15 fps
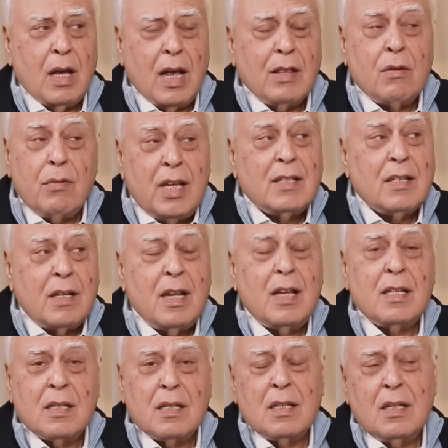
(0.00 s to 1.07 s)
And the reason
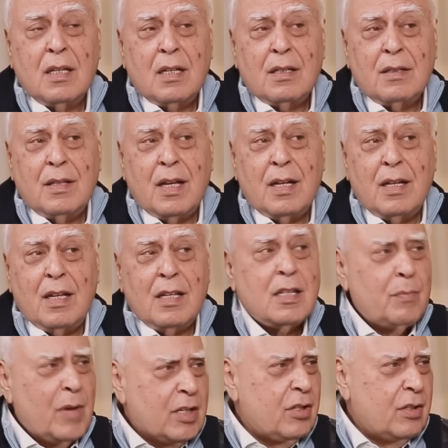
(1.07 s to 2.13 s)
is that
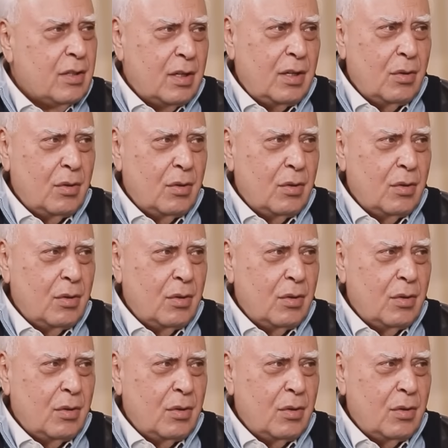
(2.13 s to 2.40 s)
it's much in the